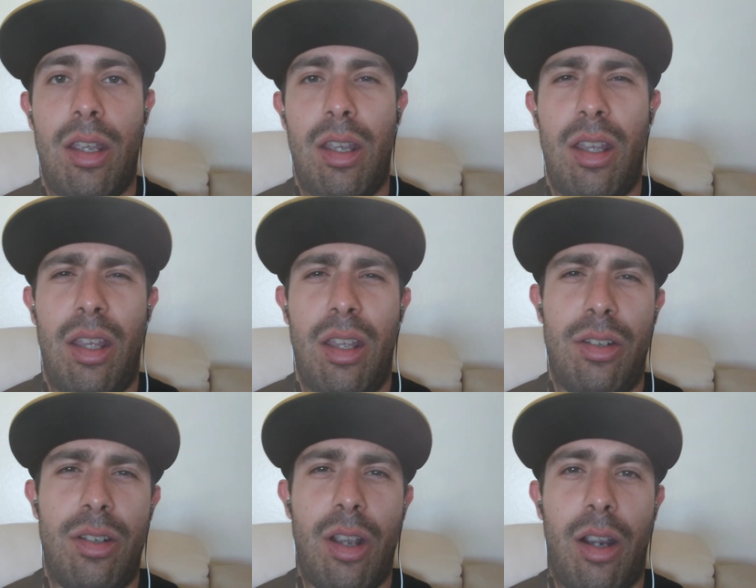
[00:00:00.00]
and
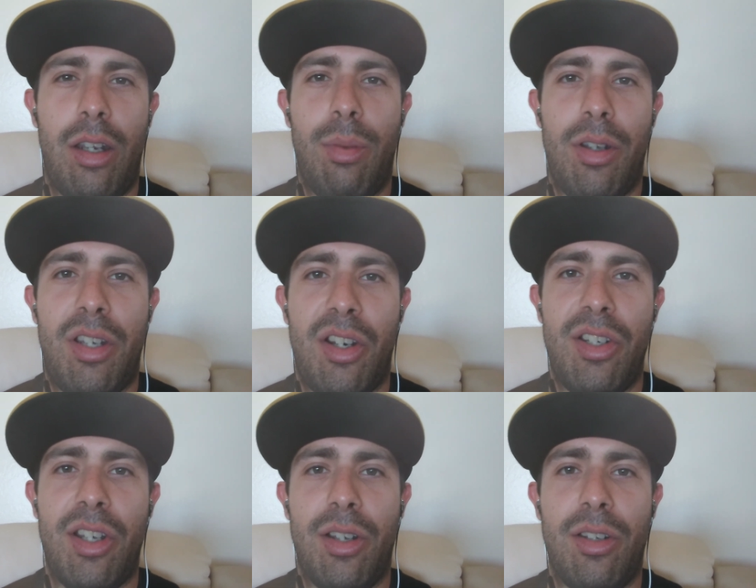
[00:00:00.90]
talking about tearing
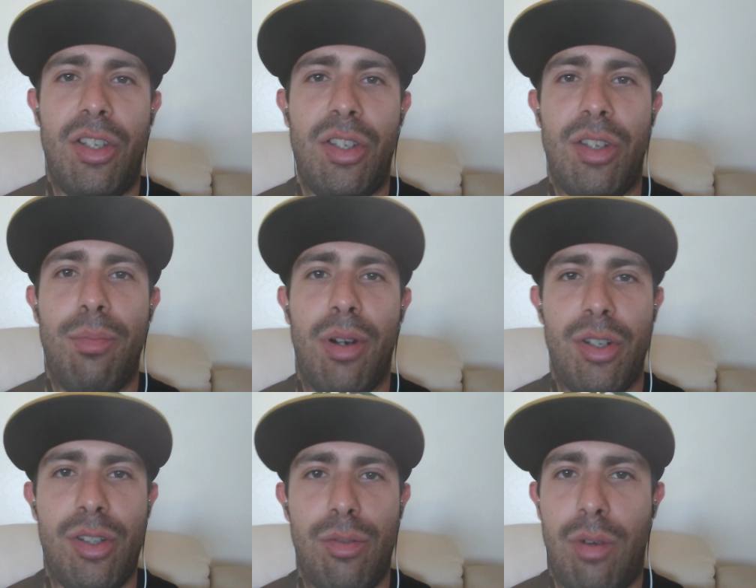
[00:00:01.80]
down existing parts
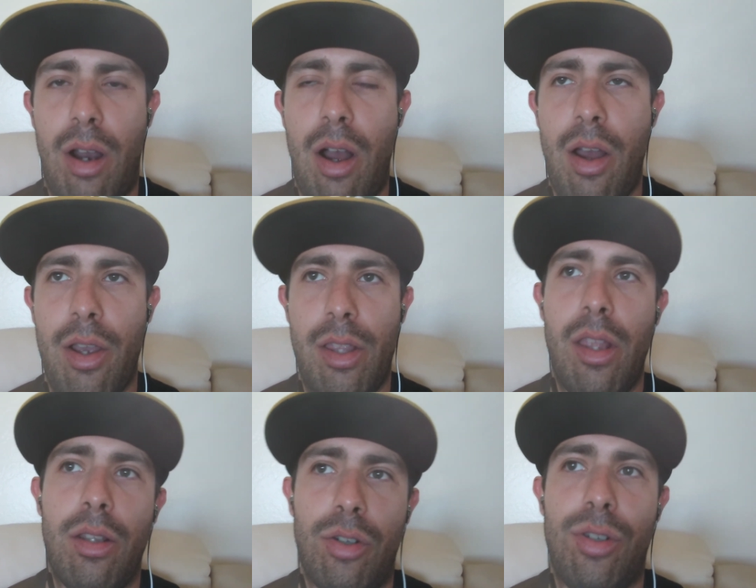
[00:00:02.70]
of the wall, and
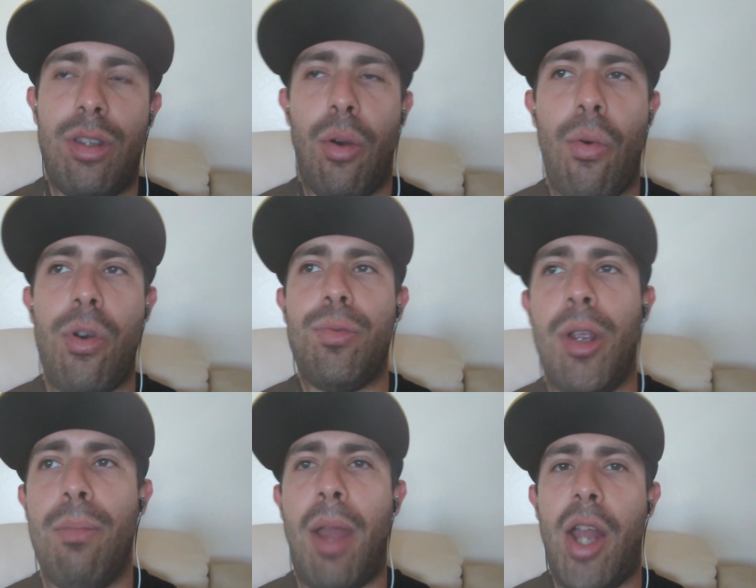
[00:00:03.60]
then just the orange
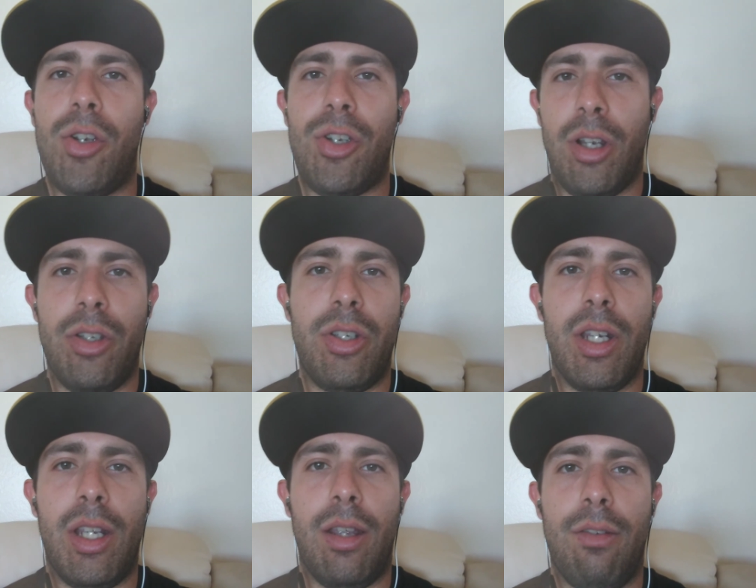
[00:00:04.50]
man badge stick is going
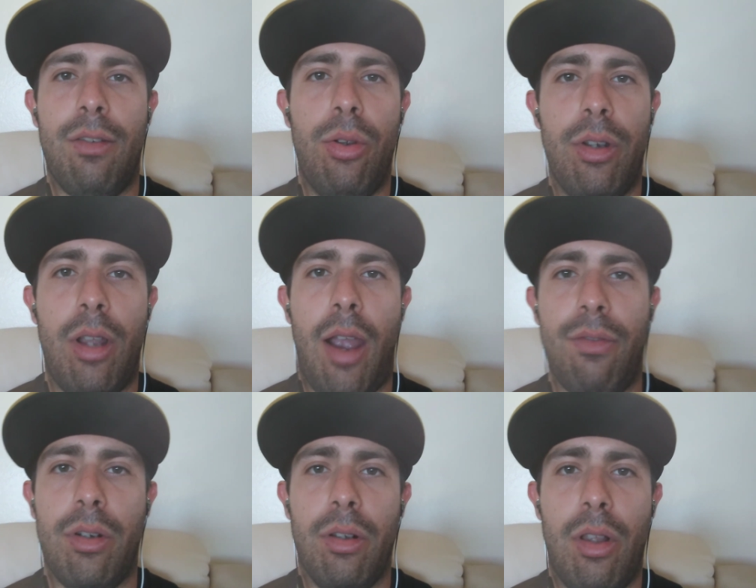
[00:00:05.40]
to get old
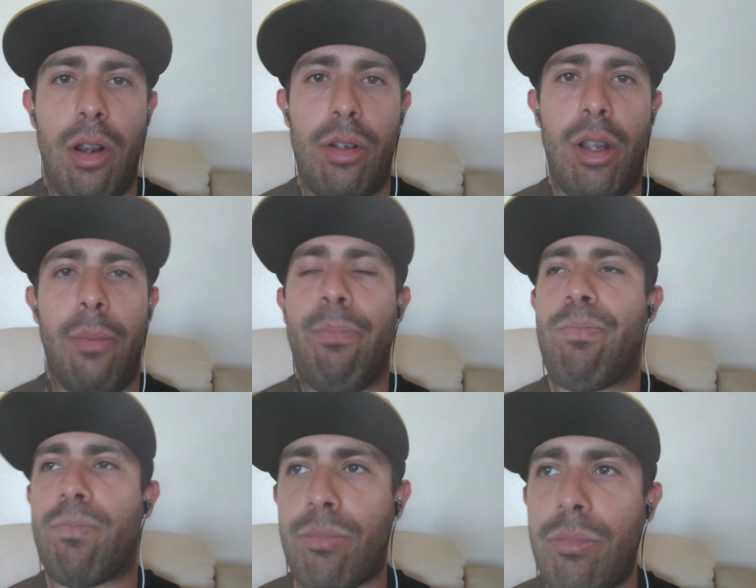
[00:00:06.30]
after a long time,
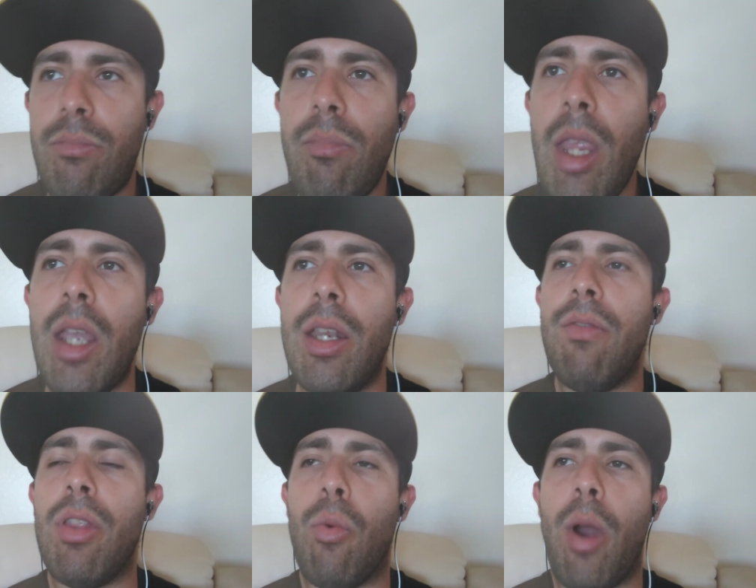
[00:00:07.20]
and even
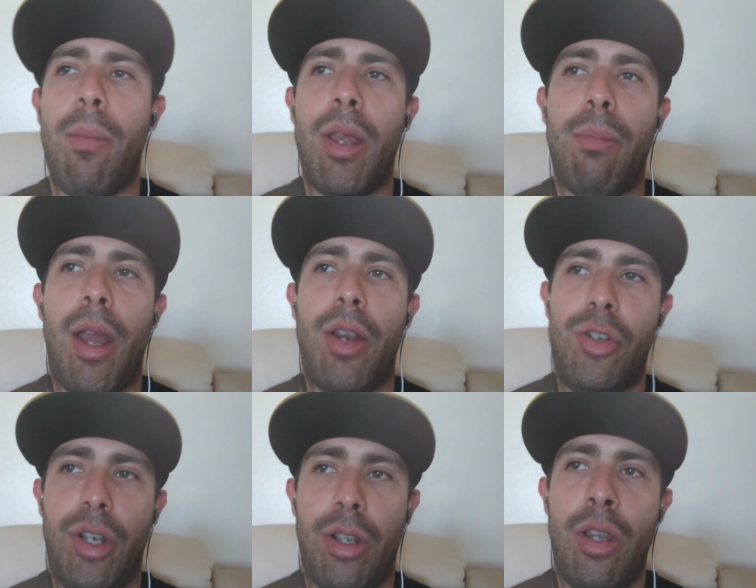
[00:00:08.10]
the white man badge
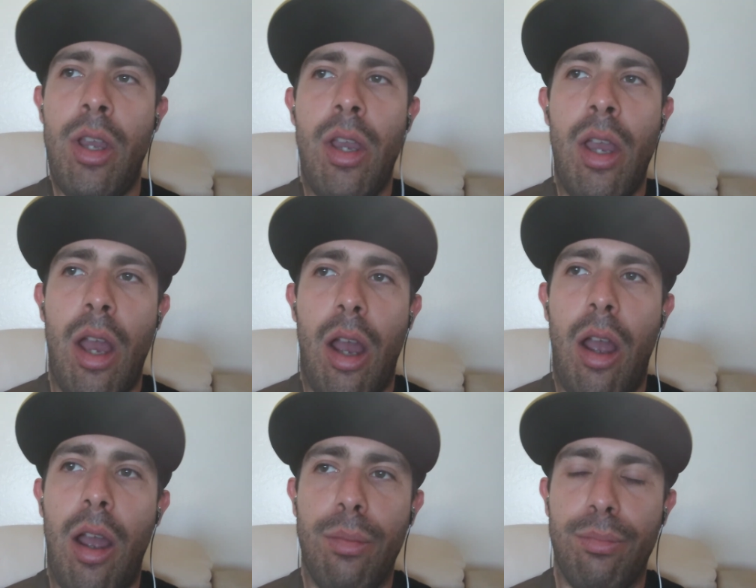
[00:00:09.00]
stick,
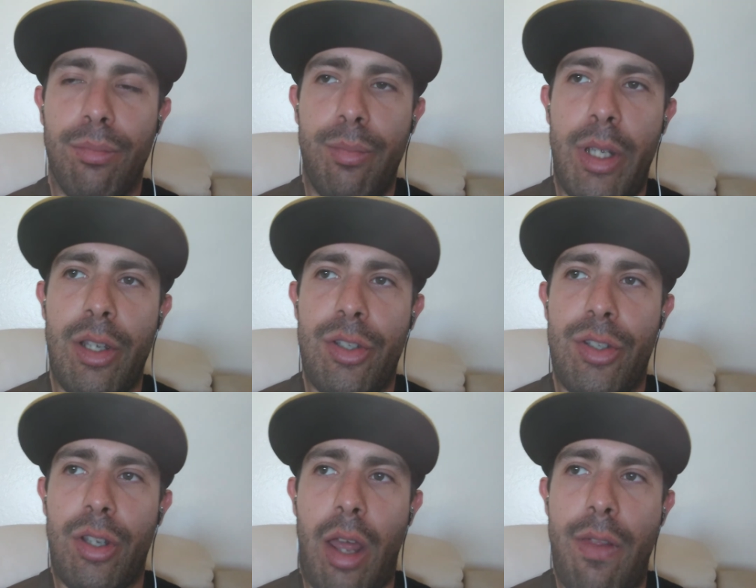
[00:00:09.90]
um, because a
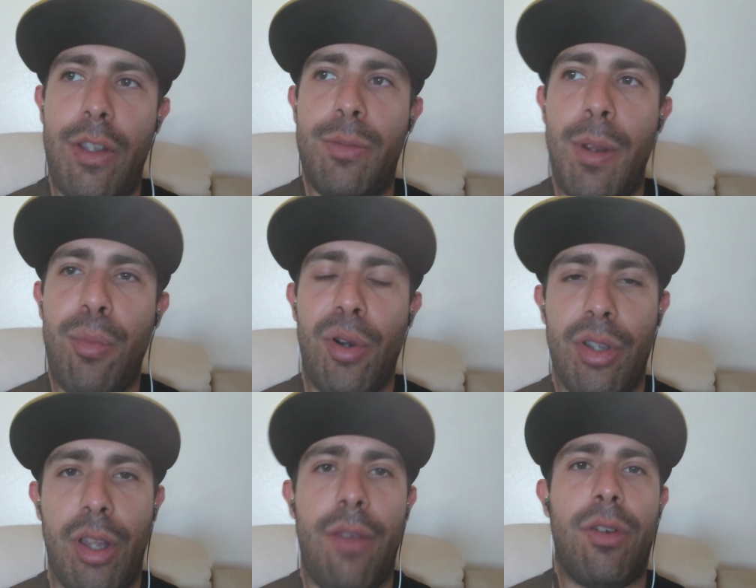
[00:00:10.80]
lot of these people on the
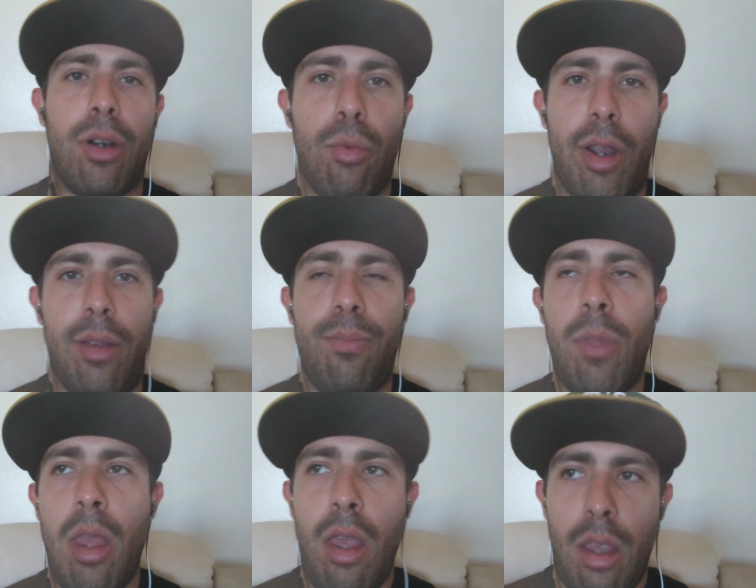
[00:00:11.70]
left are white.
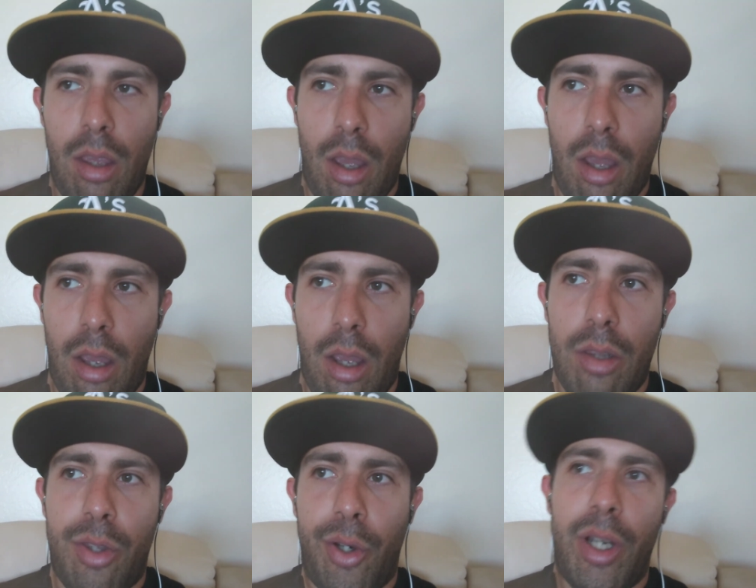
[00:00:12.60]

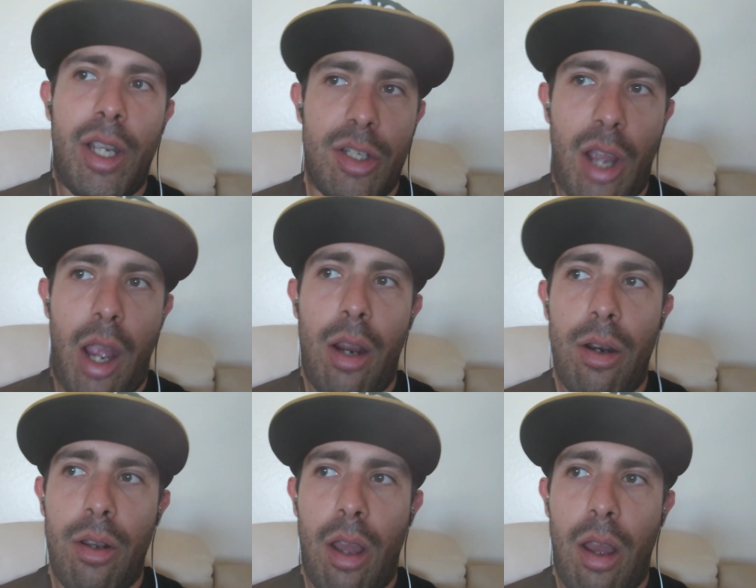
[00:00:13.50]
They're going to get
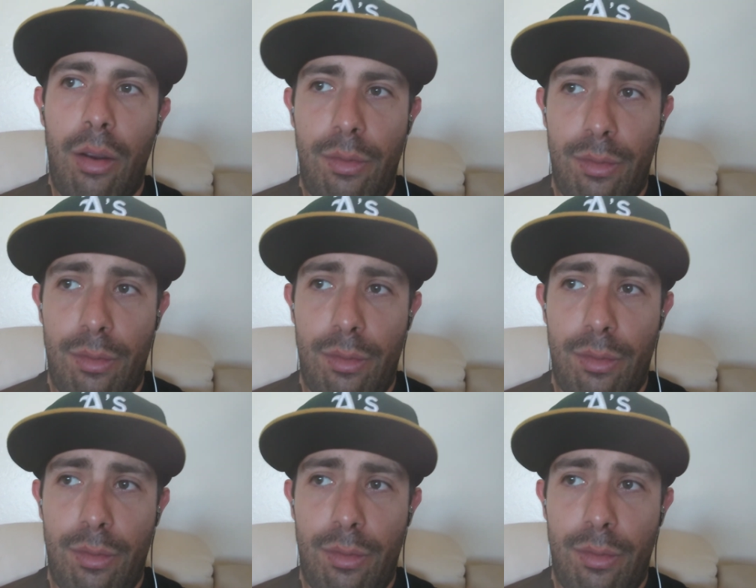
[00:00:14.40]
tired of